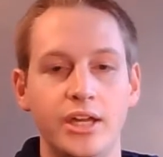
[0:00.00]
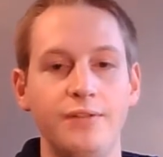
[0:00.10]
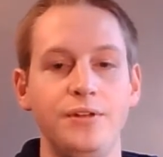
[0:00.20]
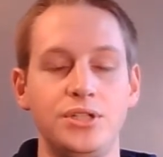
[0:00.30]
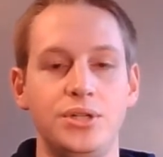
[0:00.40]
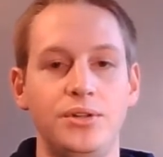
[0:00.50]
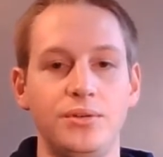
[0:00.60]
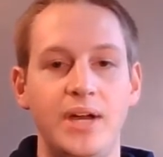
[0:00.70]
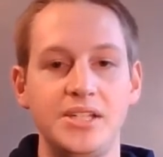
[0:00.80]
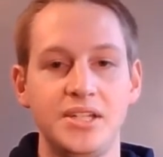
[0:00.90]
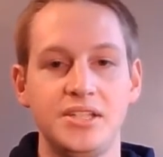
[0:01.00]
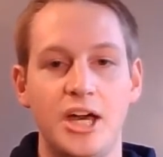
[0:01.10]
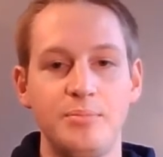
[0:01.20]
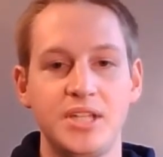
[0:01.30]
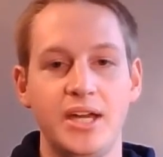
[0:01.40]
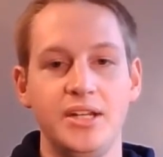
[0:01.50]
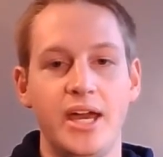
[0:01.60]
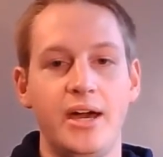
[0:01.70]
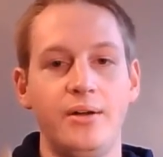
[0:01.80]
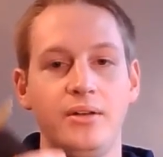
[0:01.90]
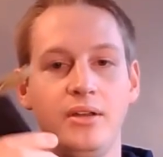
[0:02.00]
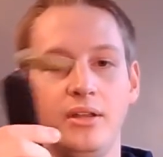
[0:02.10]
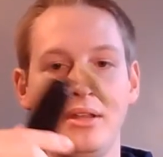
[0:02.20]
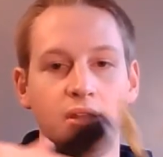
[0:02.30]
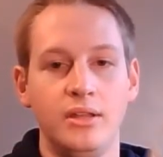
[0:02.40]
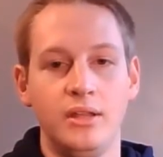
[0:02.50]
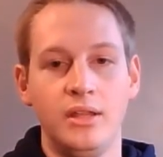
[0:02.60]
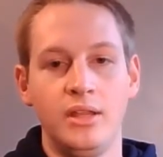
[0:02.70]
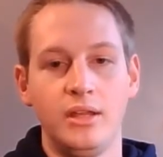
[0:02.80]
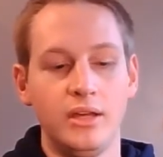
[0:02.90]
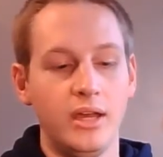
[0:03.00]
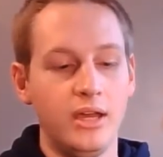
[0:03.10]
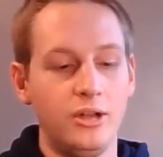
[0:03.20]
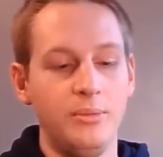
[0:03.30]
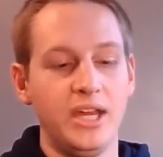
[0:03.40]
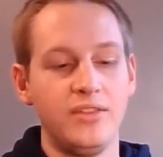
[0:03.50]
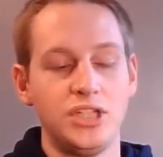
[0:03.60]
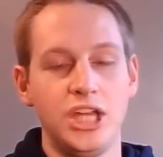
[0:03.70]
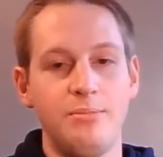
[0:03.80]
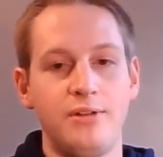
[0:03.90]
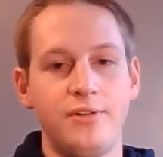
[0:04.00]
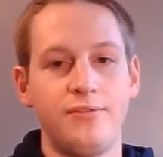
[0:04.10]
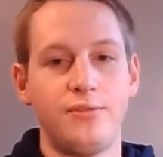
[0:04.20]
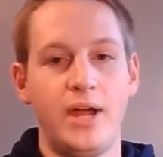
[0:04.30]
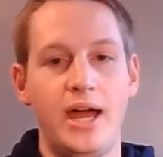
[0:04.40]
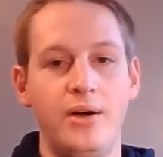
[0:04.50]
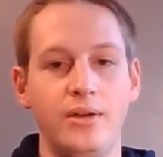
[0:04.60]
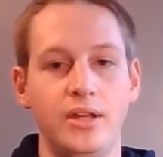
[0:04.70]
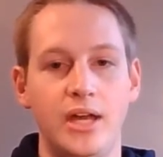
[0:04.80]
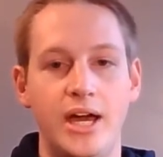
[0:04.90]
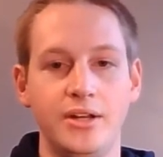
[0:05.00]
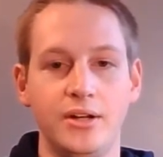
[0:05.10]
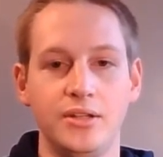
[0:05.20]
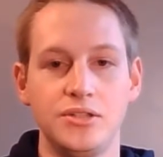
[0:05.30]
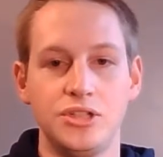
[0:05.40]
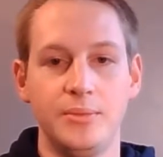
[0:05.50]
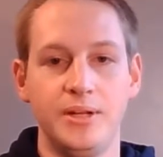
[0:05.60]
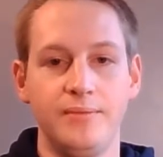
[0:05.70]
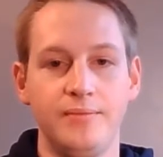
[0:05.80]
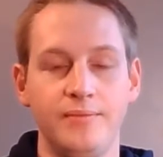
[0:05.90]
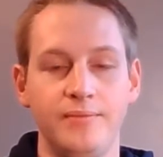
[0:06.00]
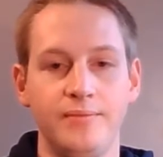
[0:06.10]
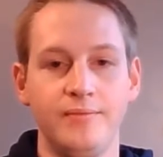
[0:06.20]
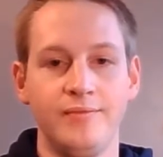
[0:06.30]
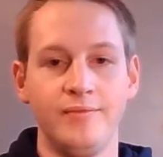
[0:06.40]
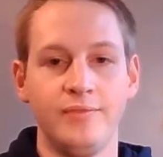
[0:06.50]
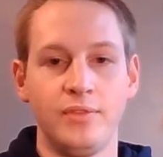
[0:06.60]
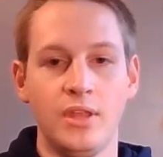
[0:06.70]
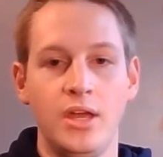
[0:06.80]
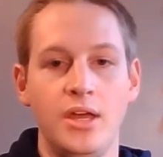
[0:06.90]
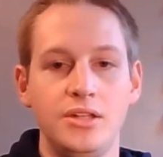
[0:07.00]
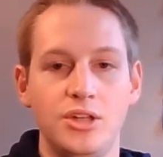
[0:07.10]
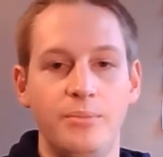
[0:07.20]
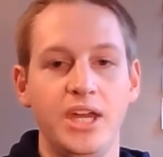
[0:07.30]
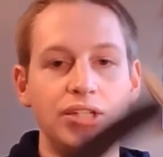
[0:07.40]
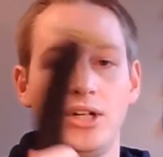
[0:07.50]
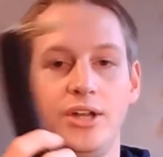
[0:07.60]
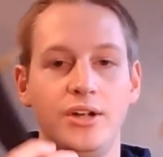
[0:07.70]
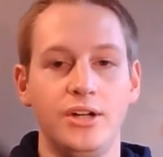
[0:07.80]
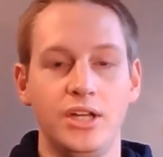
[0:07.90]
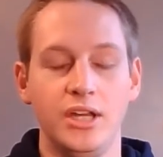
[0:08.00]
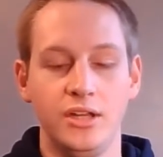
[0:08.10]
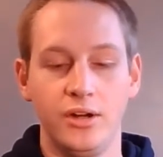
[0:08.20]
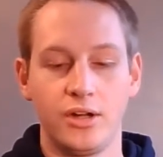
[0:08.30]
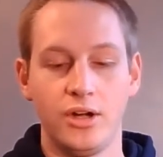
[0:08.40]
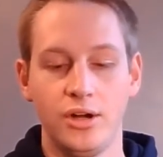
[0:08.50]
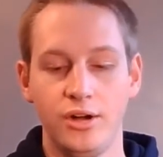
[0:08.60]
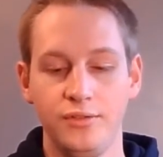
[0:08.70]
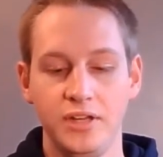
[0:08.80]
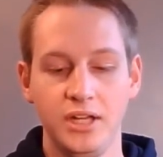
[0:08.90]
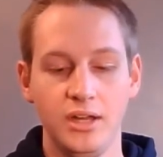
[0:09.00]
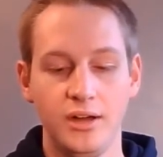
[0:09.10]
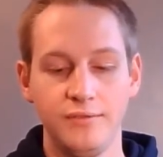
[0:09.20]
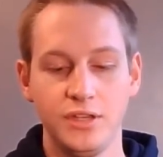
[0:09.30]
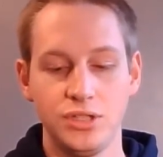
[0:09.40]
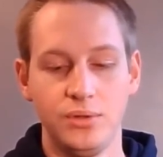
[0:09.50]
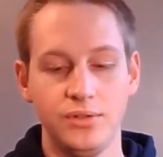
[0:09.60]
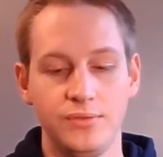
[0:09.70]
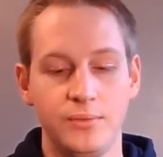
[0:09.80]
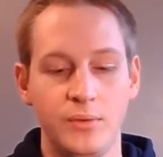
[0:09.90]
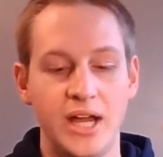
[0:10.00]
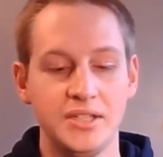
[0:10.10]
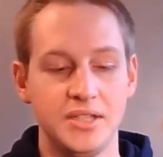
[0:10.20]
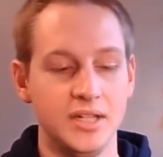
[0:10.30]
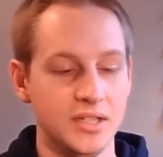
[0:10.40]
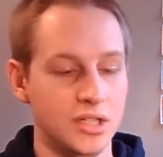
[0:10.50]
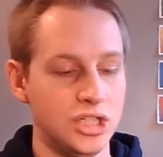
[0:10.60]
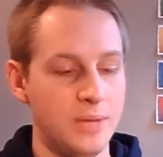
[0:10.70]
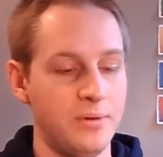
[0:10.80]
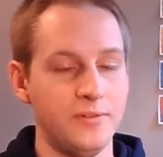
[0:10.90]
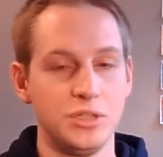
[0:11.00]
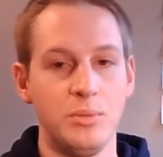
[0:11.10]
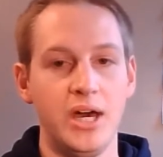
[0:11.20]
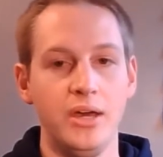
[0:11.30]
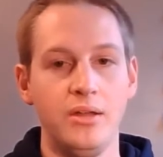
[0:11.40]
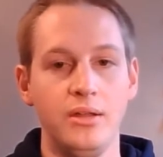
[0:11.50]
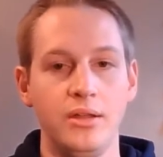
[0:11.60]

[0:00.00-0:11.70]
If your shoulder rest is upside down, it'll make the shape of a frown on your instrument. So make sure your curving of the shoulder rest is in the shape of a smile,